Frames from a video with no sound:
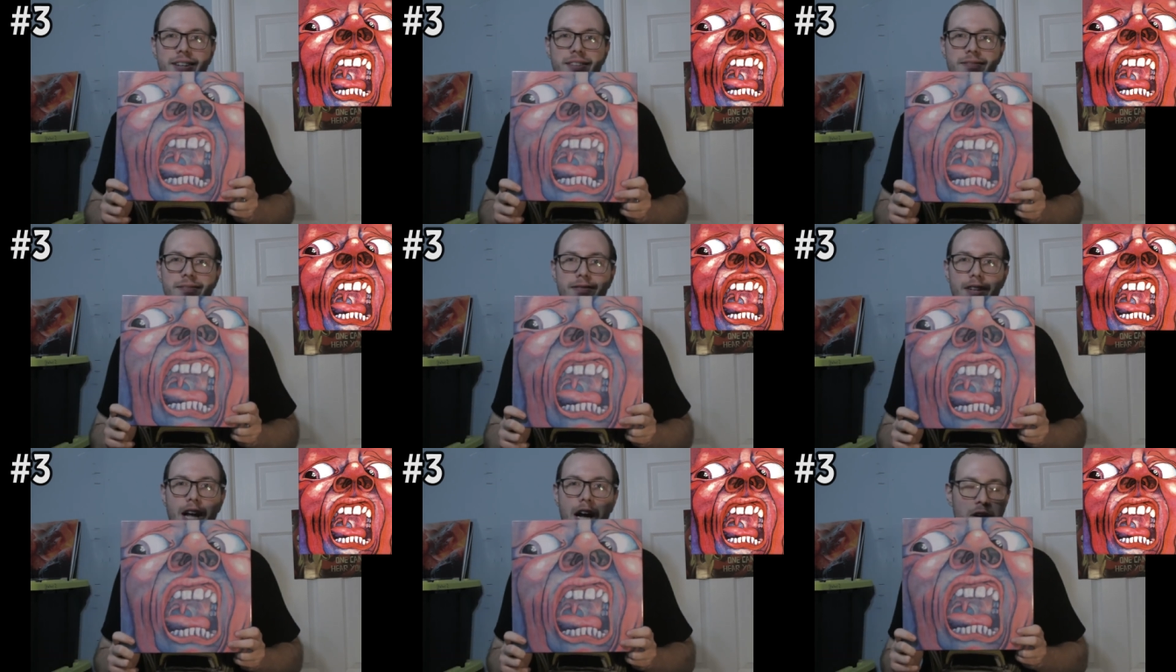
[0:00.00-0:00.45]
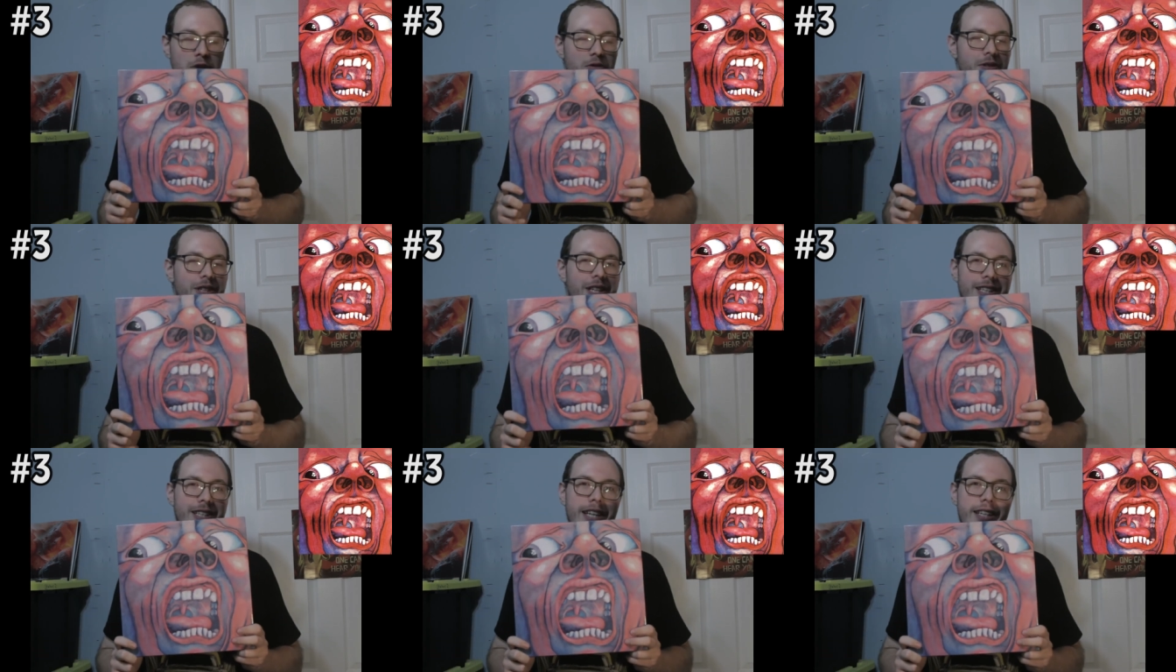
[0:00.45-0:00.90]
I don't
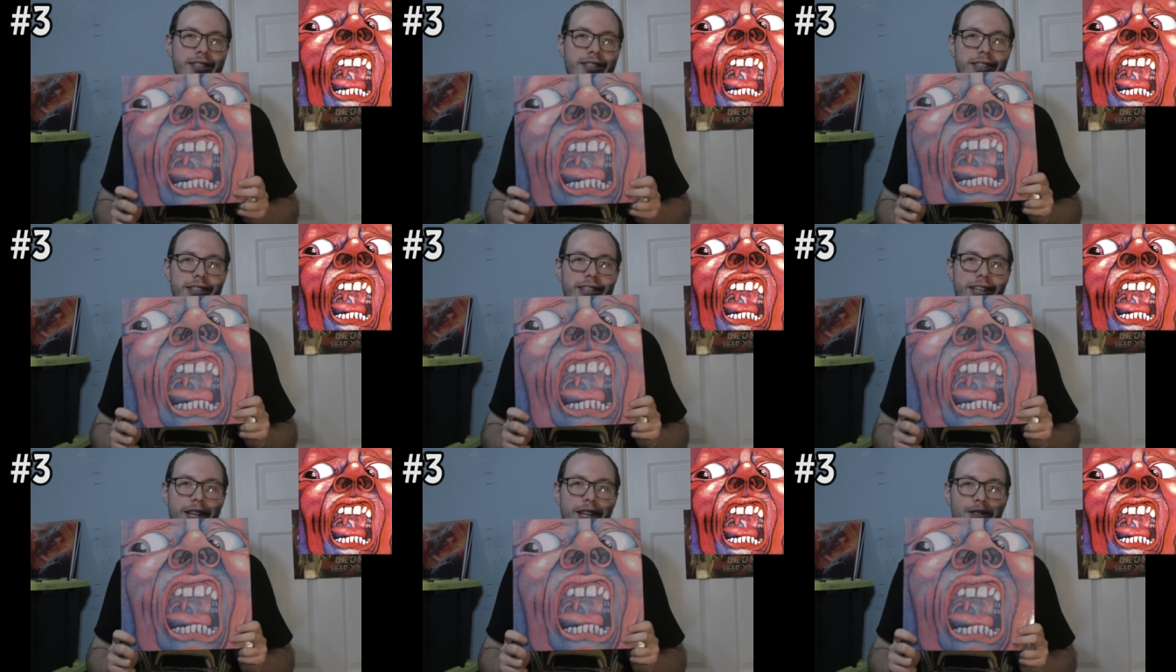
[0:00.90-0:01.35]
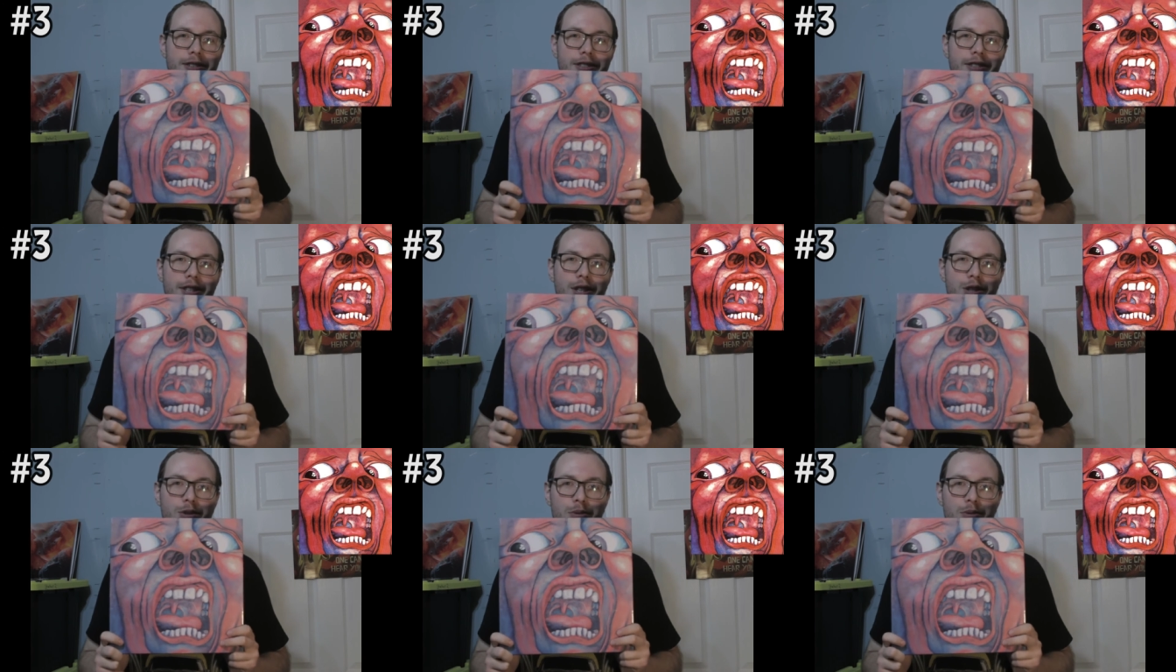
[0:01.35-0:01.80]
think that's the title of
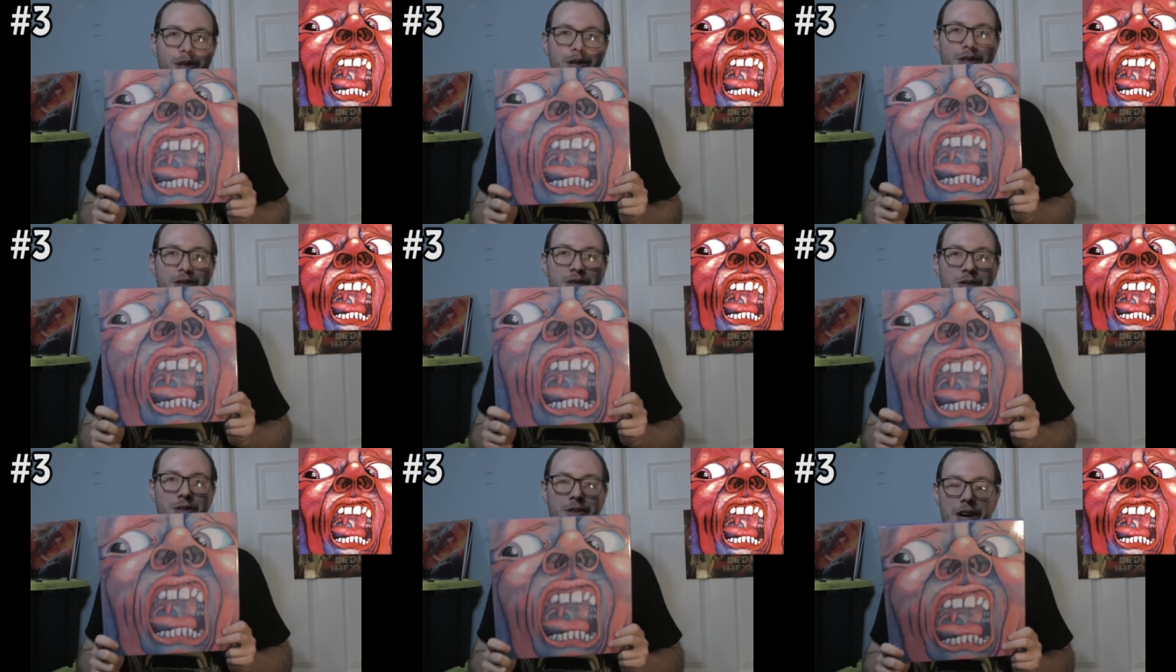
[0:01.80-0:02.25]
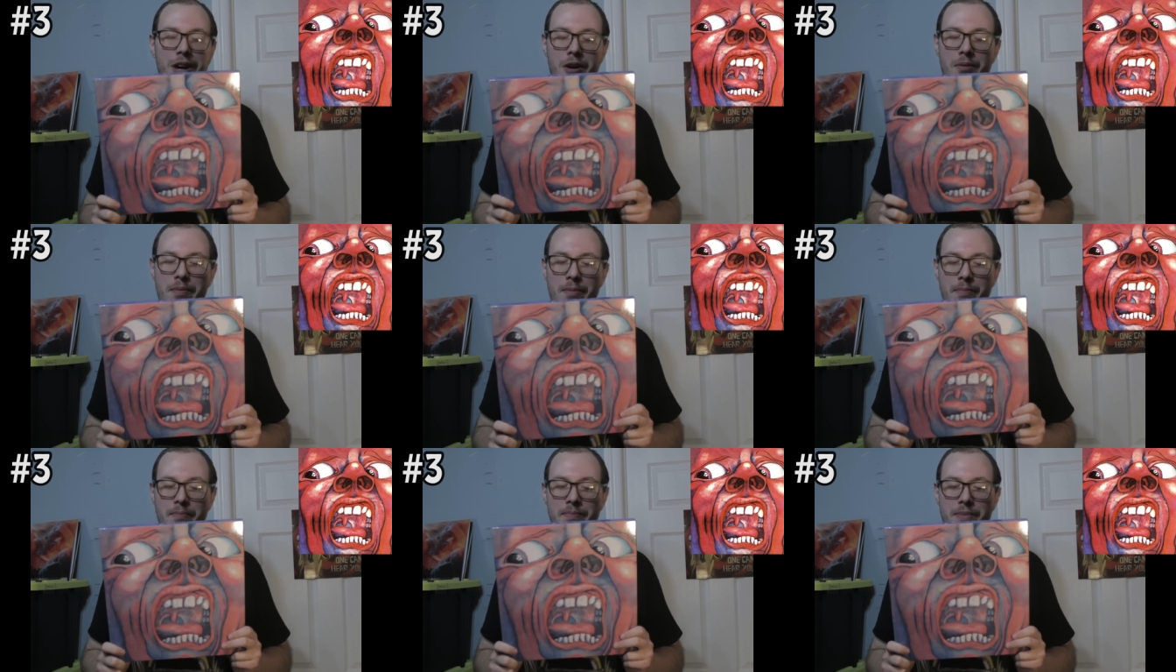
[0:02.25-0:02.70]
the original
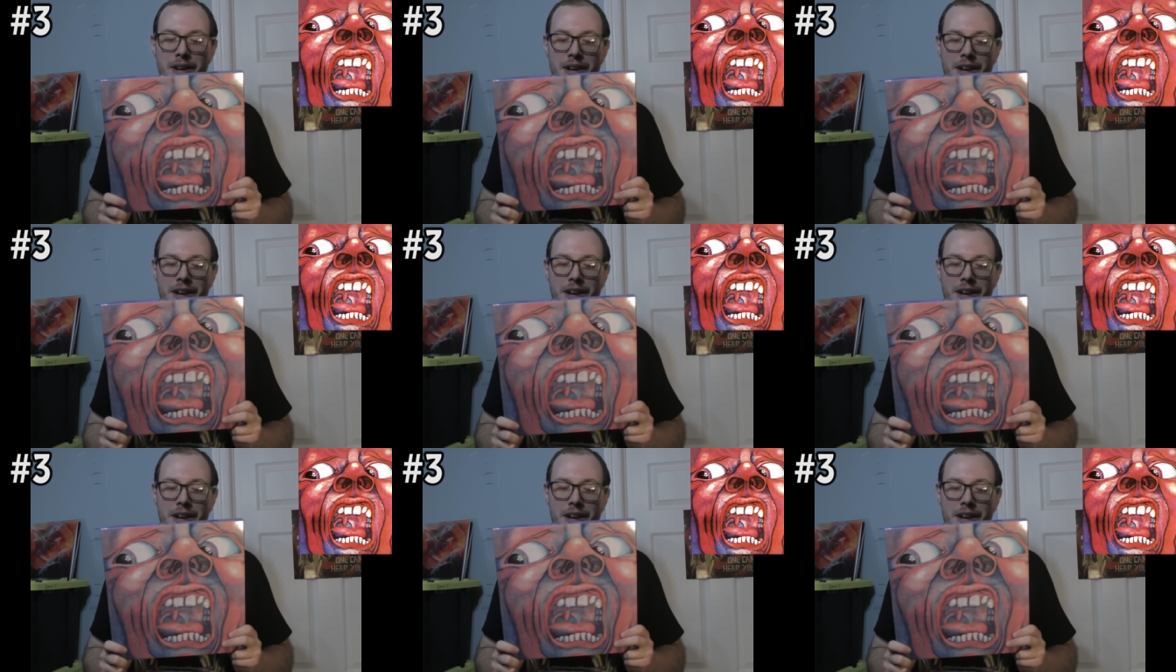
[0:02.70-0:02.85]
album,